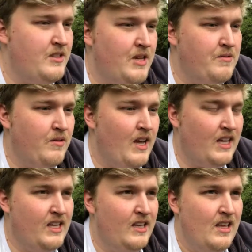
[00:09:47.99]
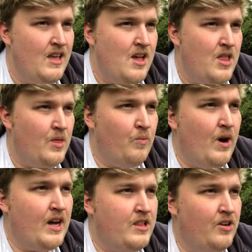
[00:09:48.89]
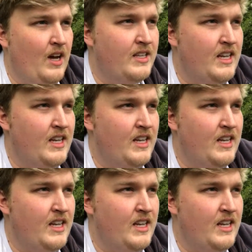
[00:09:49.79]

In terms of like, the workload I